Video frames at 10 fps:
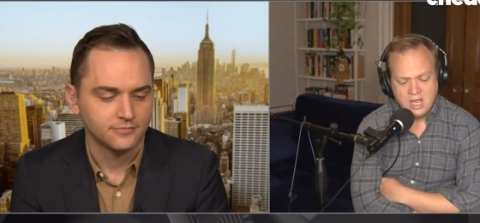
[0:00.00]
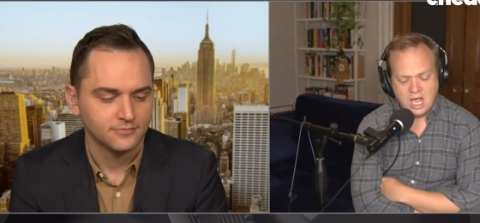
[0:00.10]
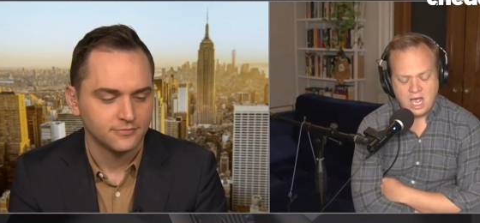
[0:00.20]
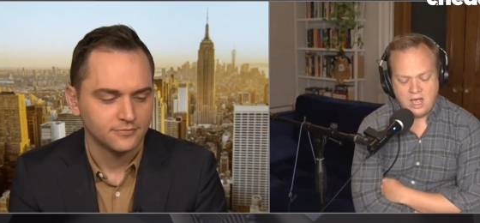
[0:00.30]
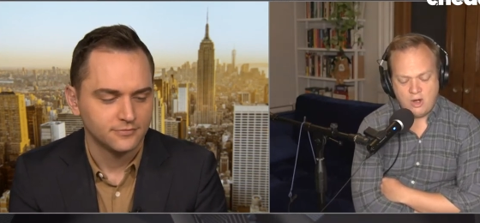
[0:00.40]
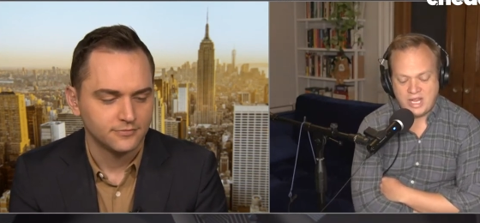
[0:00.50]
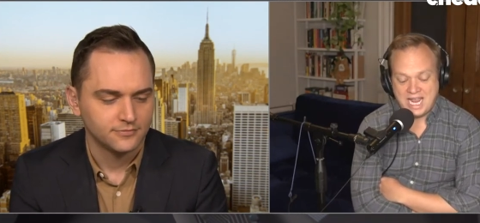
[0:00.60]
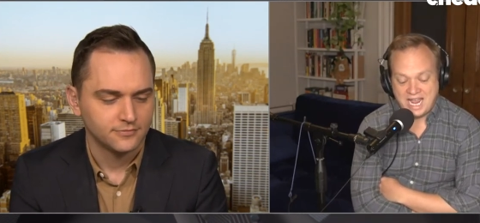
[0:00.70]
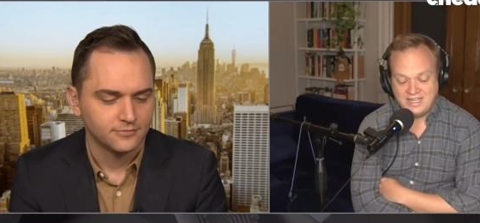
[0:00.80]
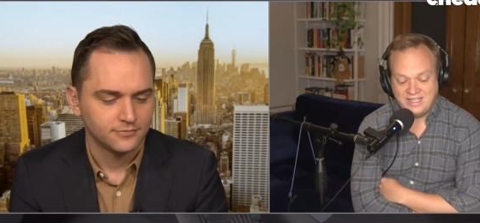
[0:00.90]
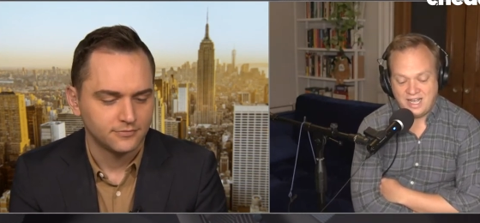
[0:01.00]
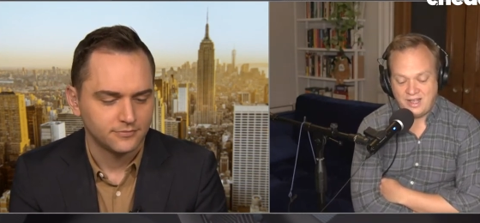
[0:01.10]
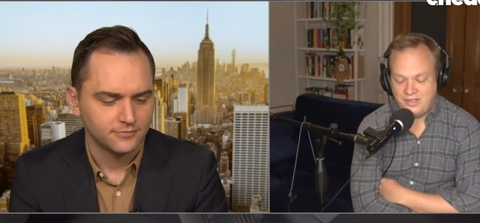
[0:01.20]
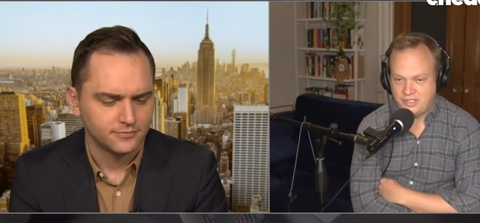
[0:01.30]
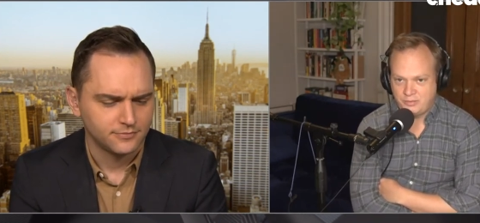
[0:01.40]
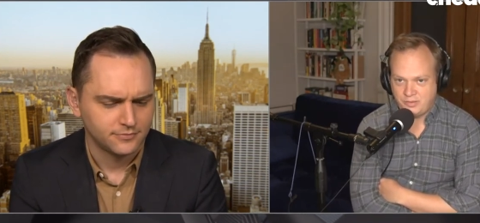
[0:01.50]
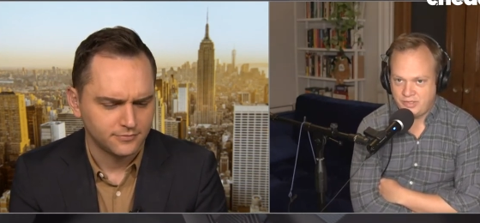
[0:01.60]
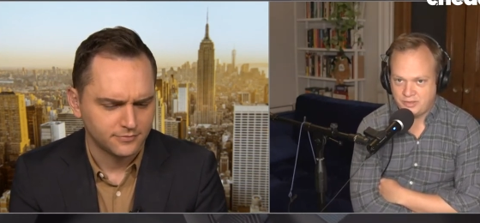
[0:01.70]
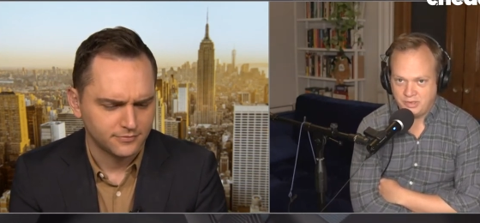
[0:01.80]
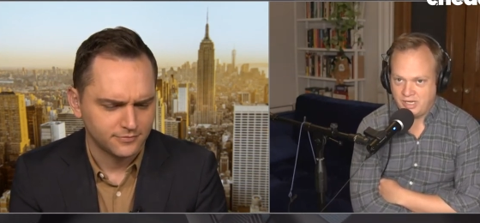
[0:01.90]
Speaker 1: Uh, okay, and uh, this
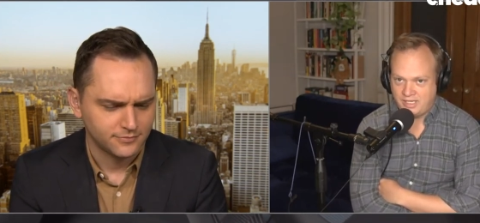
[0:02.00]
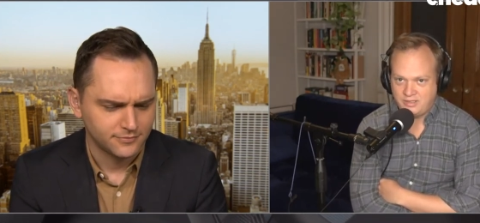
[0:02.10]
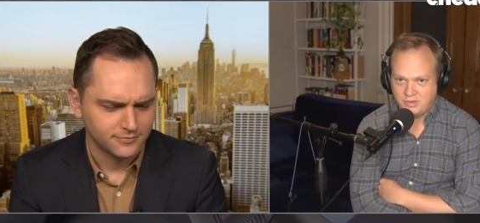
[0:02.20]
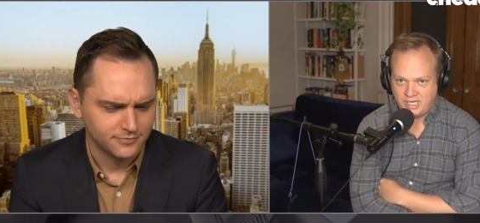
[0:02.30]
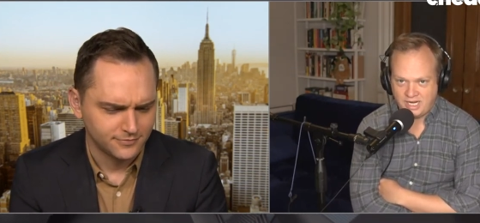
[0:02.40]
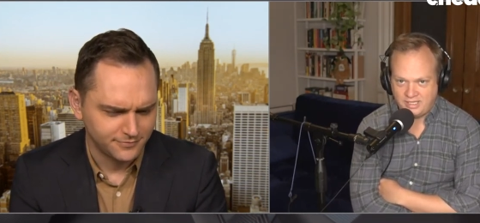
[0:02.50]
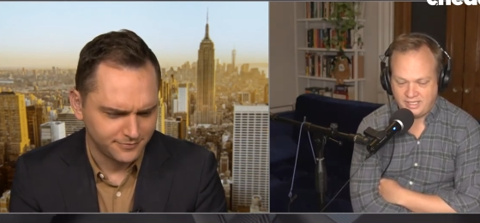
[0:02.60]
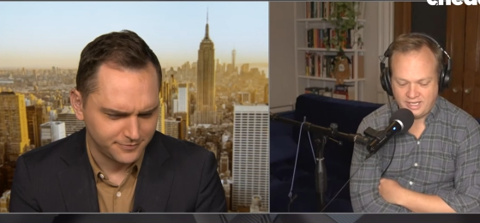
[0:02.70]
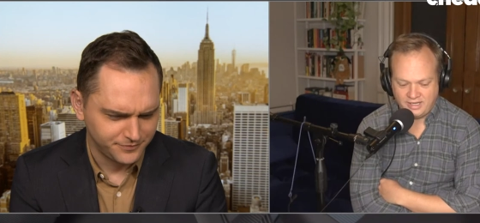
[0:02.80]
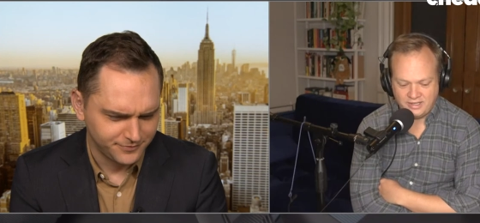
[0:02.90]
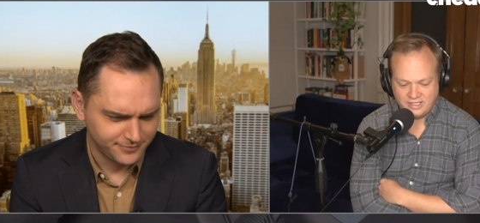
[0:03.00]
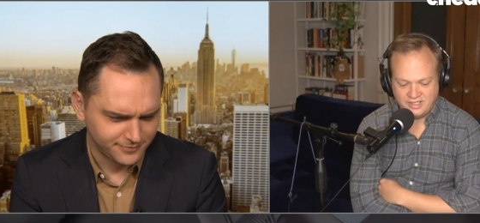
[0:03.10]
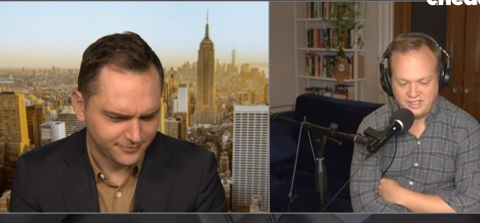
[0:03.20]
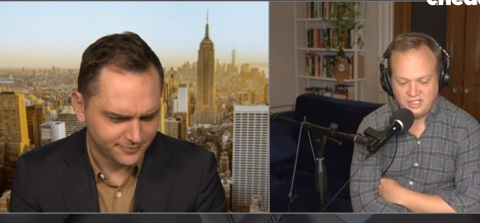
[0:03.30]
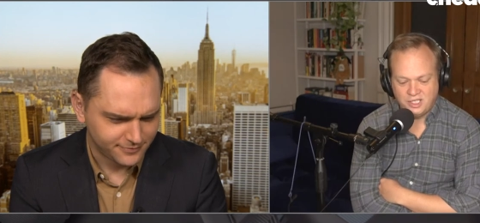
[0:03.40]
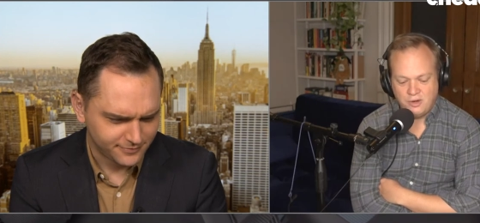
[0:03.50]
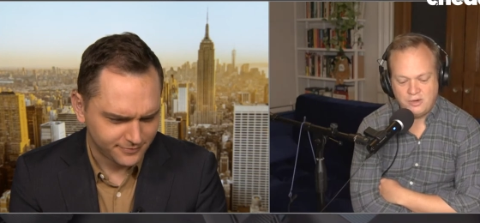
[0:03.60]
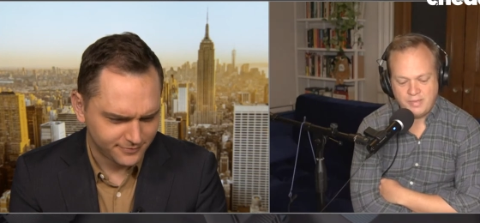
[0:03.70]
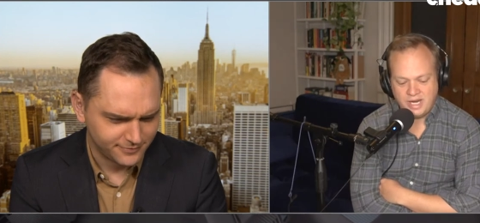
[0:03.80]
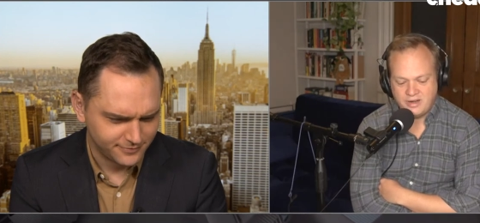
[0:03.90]
this one I sort of got a kick out of this.
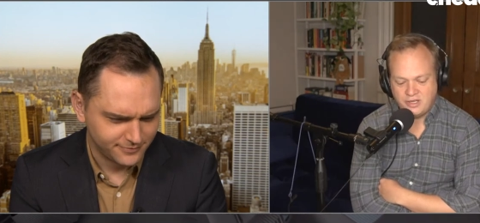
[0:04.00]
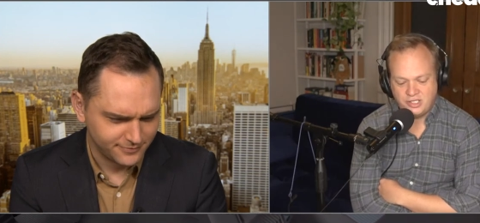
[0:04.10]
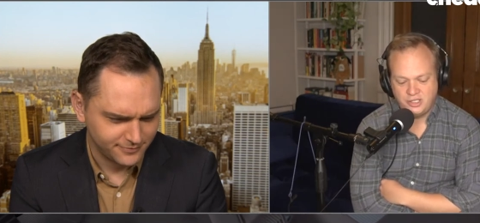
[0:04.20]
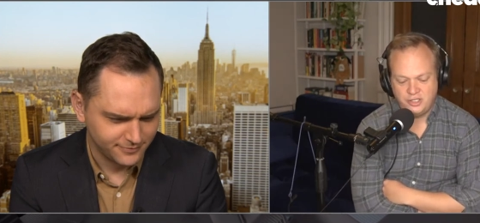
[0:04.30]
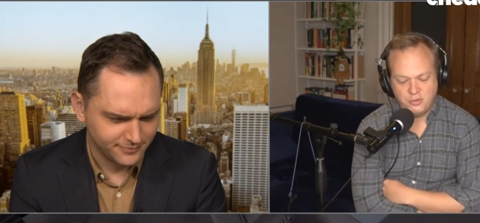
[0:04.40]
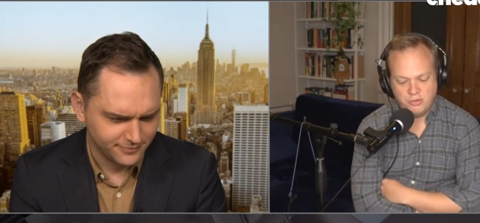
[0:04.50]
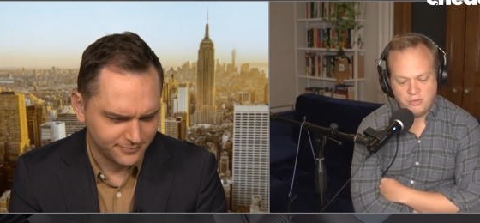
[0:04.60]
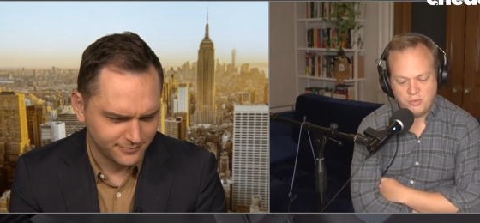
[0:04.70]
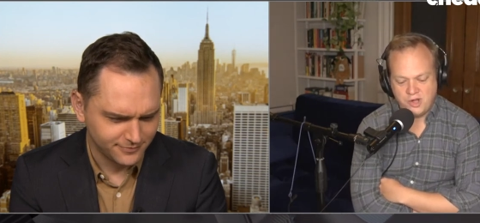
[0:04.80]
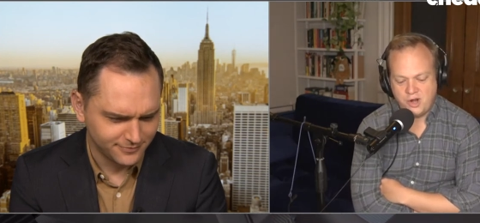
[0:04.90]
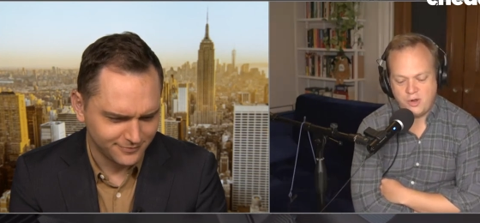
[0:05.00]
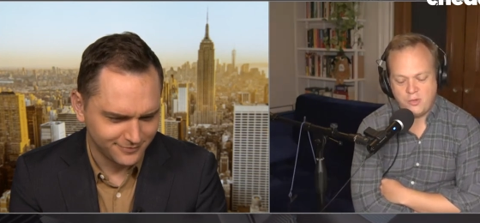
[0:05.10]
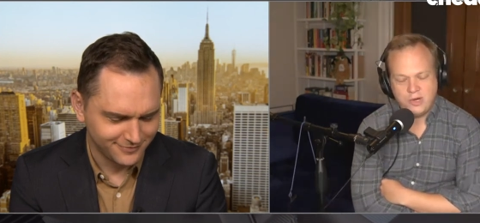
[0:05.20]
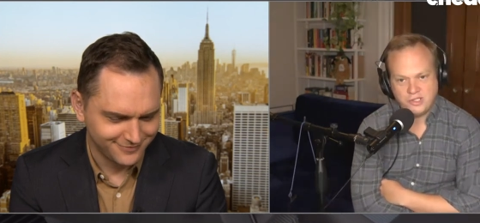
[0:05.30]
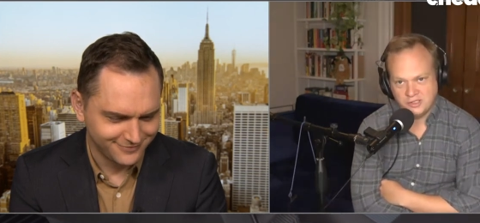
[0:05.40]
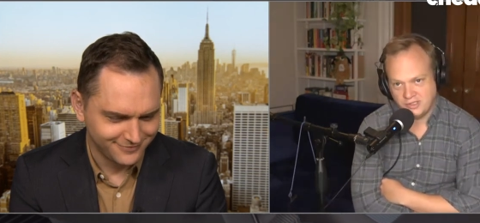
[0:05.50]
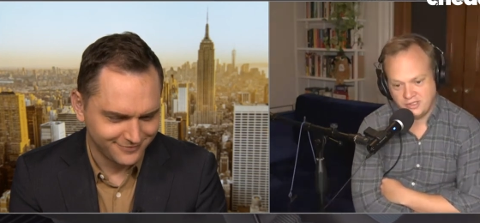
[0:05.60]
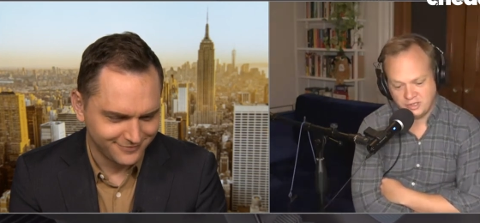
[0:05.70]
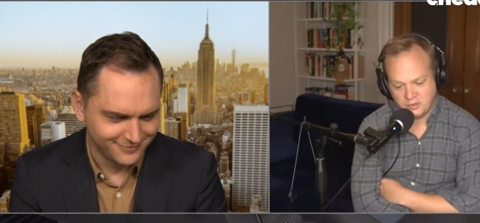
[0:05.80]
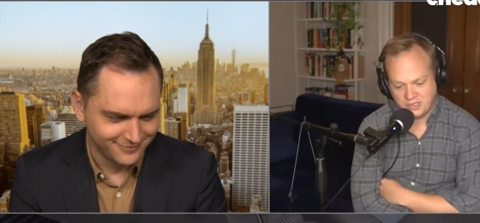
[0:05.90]
Zillow managed to do what no one else could
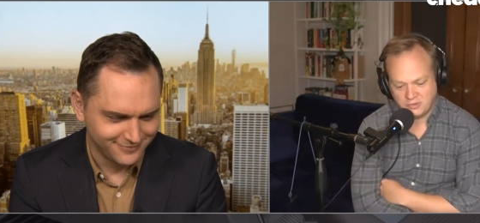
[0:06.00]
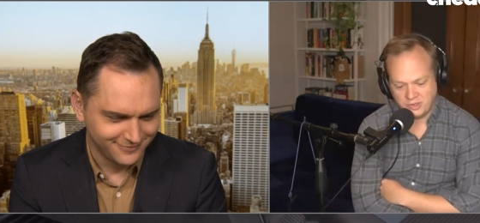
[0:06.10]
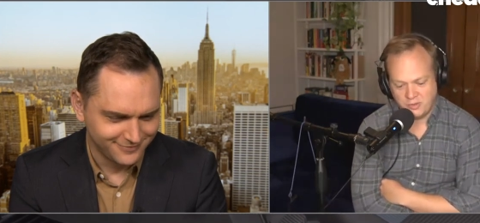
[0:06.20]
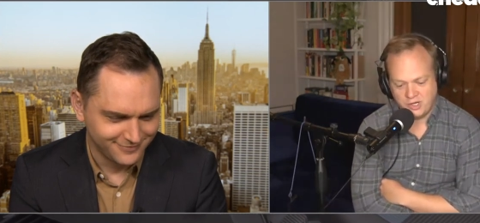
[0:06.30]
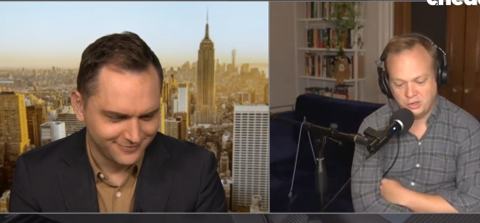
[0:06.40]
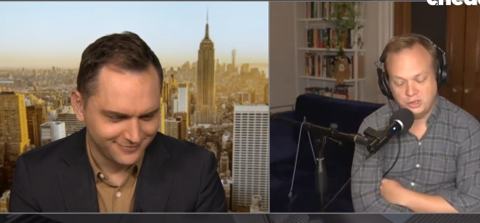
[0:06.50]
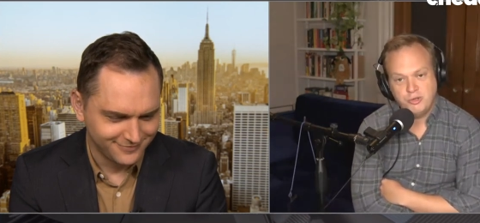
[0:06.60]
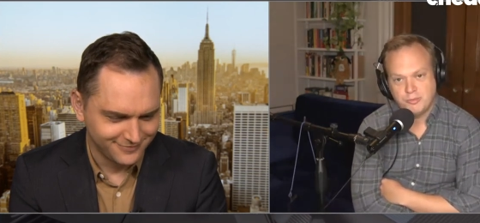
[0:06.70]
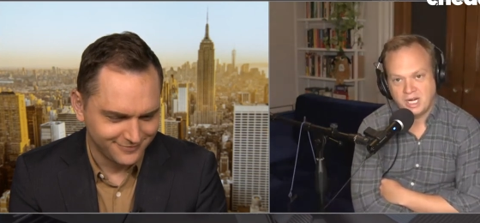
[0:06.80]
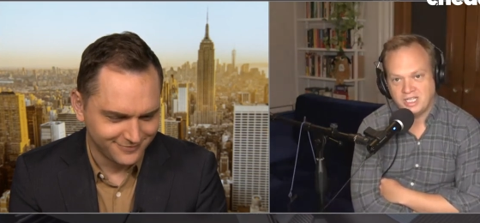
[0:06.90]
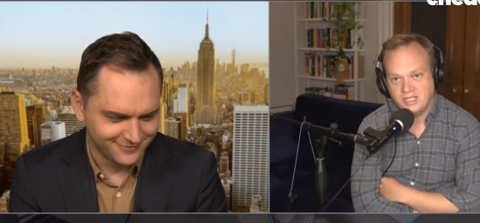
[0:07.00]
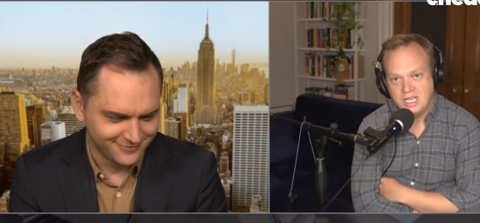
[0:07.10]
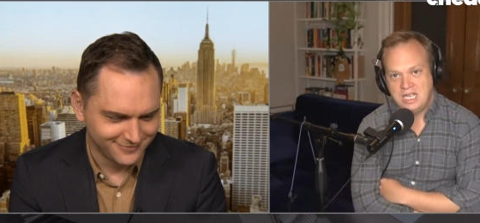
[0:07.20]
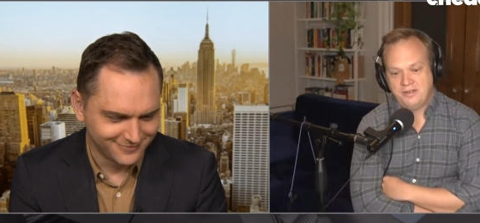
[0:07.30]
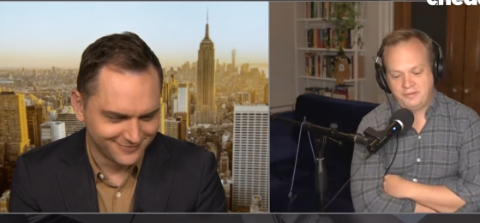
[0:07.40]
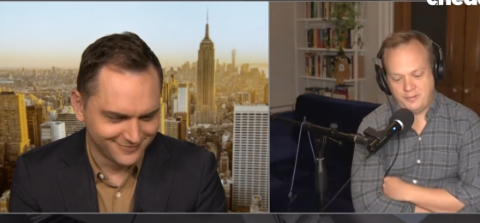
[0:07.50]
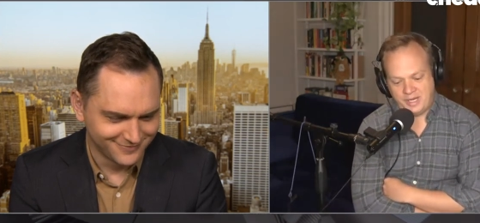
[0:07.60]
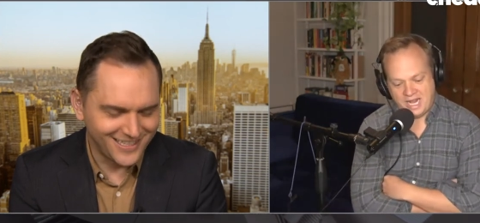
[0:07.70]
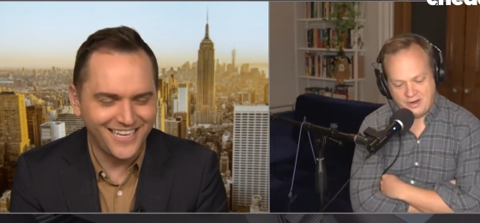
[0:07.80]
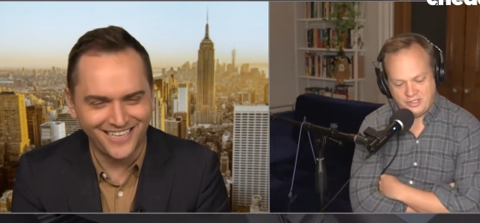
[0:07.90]
in 2021: lose money
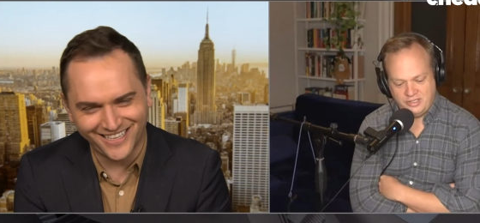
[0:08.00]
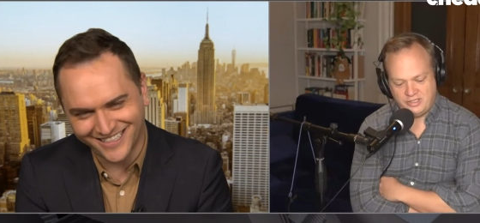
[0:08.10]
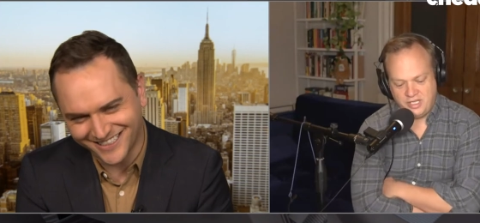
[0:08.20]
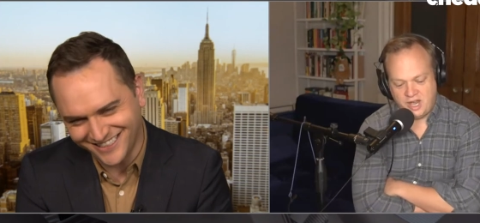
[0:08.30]
flipping houses. The